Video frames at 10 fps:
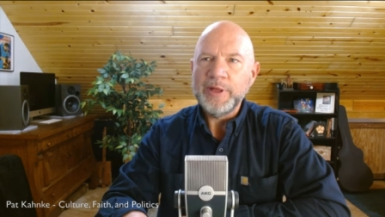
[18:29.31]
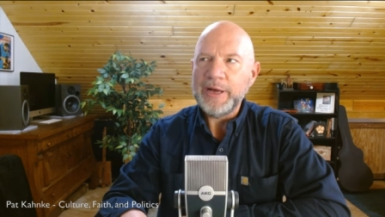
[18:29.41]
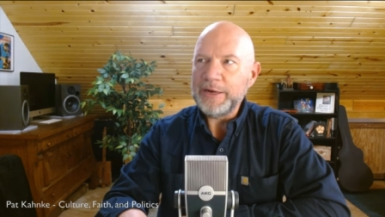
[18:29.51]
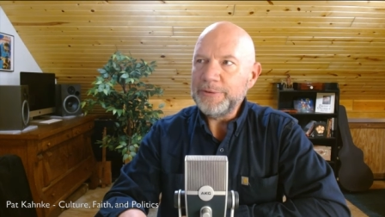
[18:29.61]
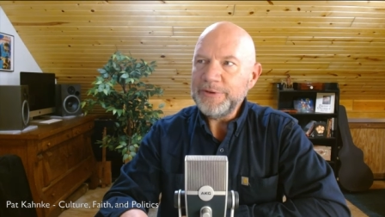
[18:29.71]

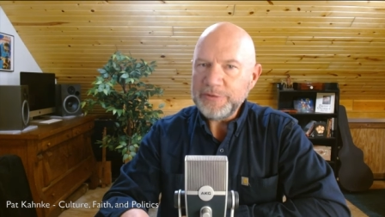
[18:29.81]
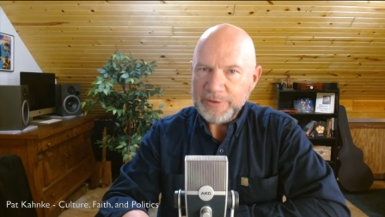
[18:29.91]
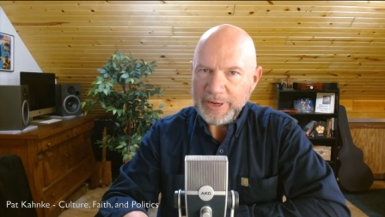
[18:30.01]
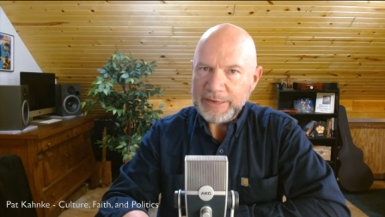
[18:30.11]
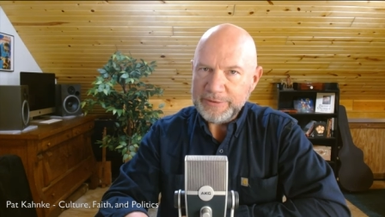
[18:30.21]
I always
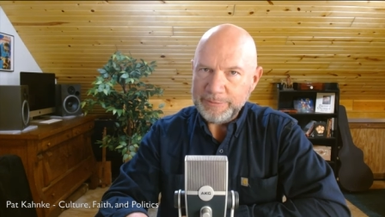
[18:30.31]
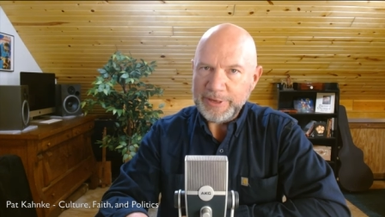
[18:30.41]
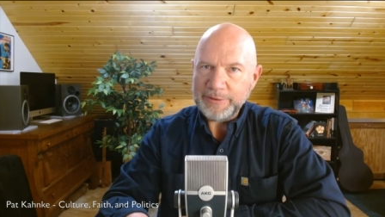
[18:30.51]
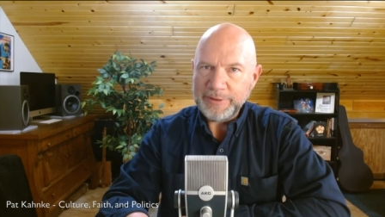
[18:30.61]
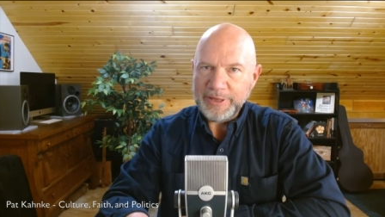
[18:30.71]
talked
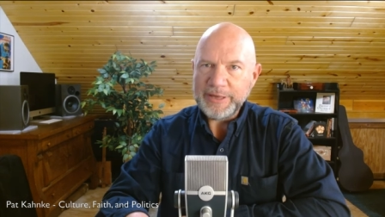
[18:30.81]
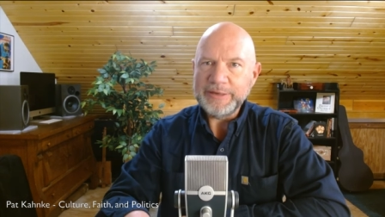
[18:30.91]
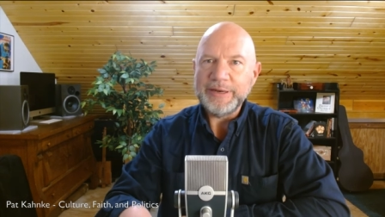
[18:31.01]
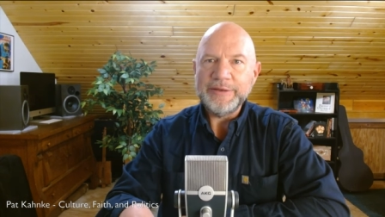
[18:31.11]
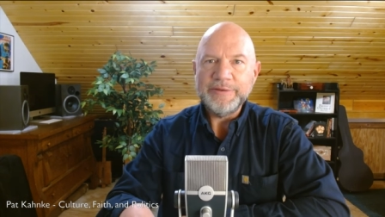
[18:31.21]
about
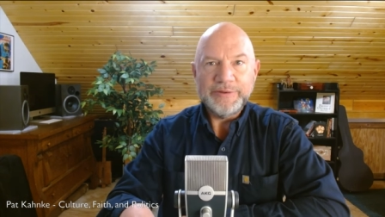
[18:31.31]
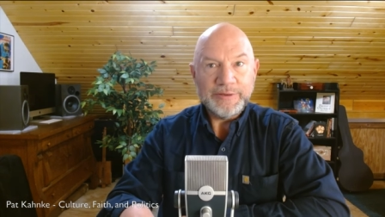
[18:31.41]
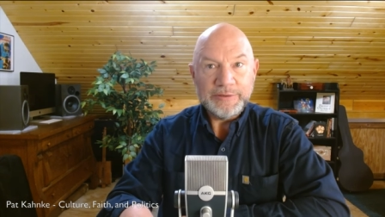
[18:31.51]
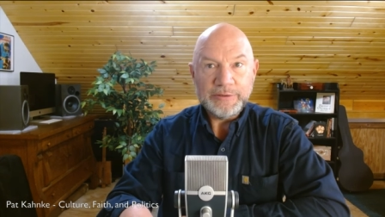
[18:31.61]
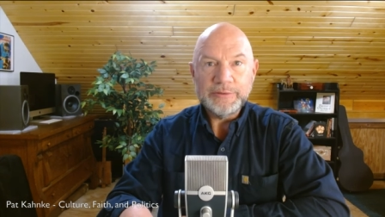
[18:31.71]
then, and I
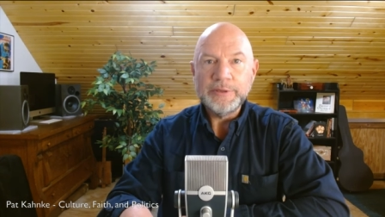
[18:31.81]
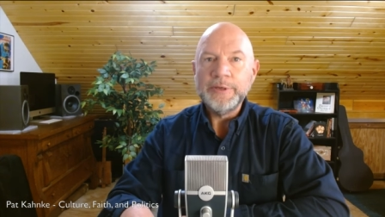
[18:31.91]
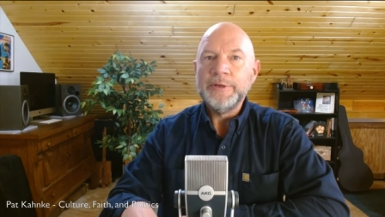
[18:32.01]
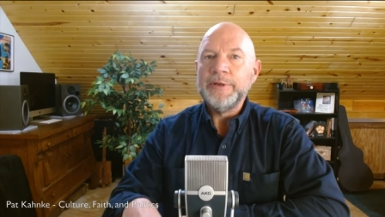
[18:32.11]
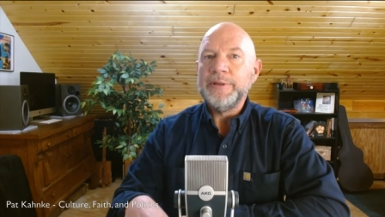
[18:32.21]
still do,
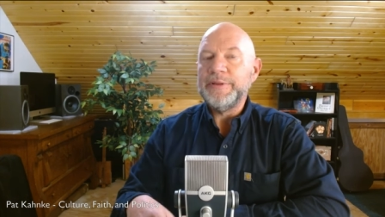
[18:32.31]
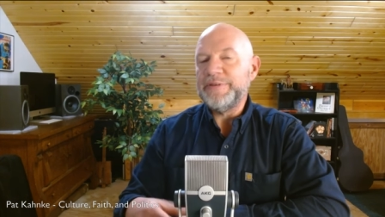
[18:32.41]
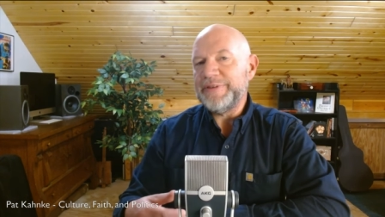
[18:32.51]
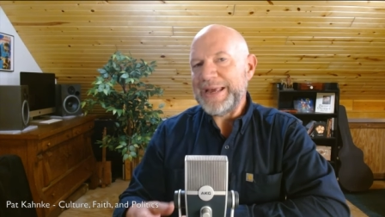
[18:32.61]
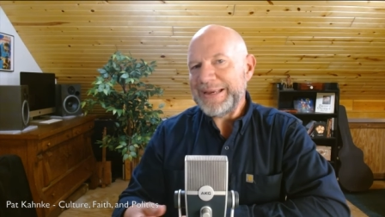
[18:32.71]
the
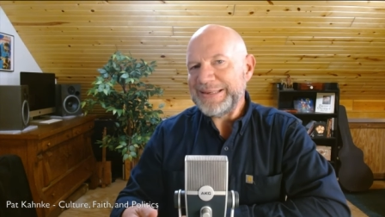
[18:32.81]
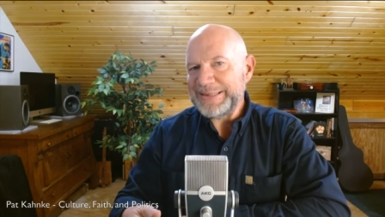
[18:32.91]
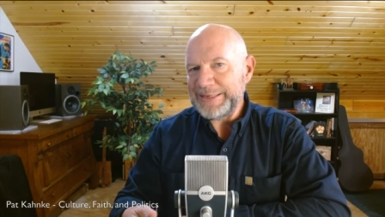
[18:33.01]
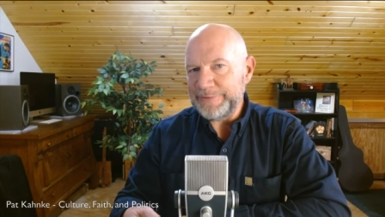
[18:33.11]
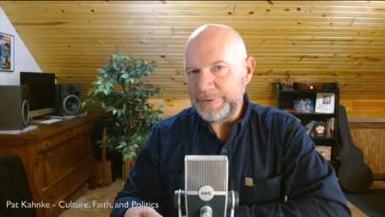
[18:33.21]

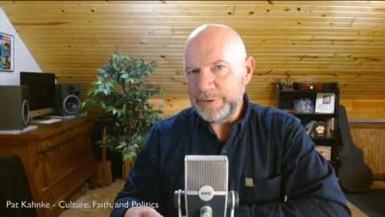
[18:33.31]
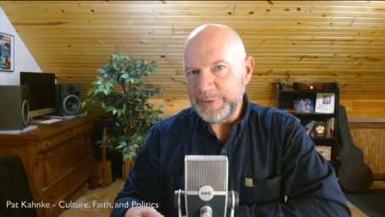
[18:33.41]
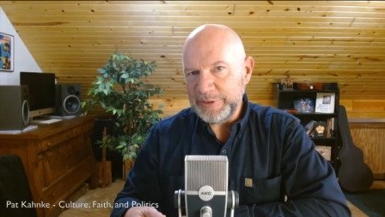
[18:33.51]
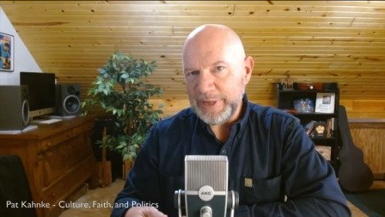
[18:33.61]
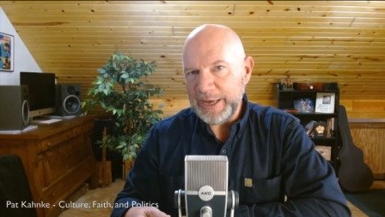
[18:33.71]
sanctity of
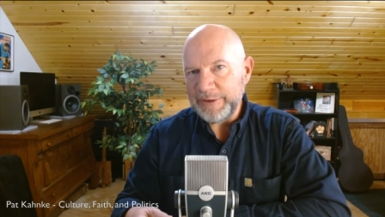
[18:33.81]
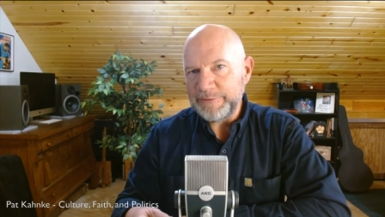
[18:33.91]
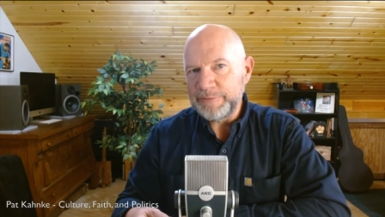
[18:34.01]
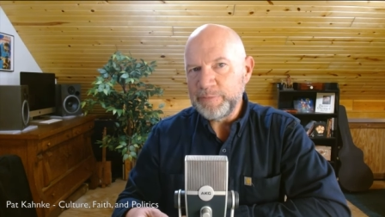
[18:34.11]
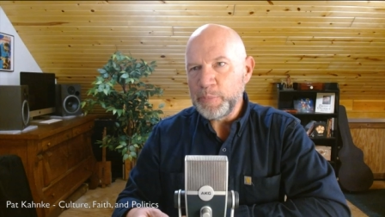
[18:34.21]
human life.